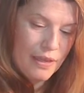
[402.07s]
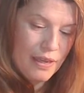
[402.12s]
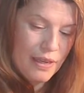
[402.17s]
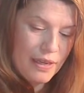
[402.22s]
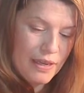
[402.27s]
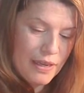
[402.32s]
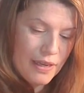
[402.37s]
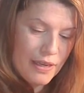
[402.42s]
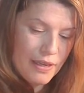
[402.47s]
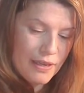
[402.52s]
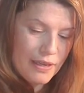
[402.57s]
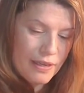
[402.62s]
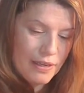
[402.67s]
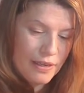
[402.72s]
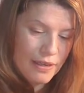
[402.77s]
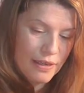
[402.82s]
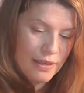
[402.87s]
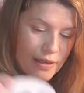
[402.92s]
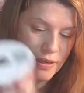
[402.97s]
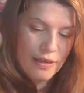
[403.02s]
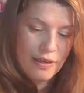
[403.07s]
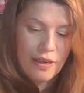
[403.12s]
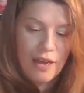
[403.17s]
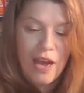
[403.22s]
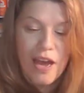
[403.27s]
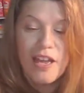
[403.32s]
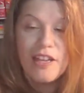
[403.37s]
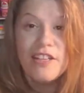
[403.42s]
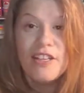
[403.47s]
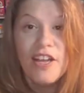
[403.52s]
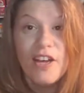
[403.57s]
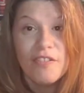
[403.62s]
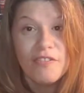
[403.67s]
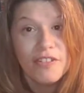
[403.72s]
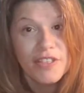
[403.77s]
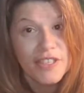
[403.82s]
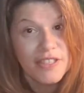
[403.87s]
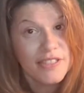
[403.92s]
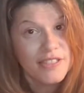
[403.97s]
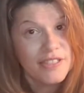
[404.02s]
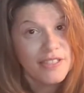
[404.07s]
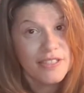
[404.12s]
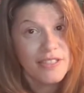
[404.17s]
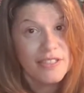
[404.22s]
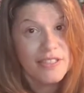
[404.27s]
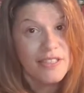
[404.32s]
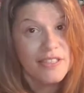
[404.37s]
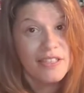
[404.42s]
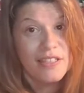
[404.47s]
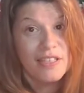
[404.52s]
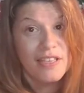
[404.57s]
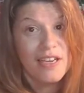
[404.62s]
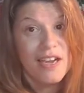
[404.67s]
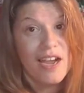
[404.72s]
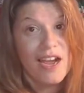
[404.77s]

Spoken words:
I love this.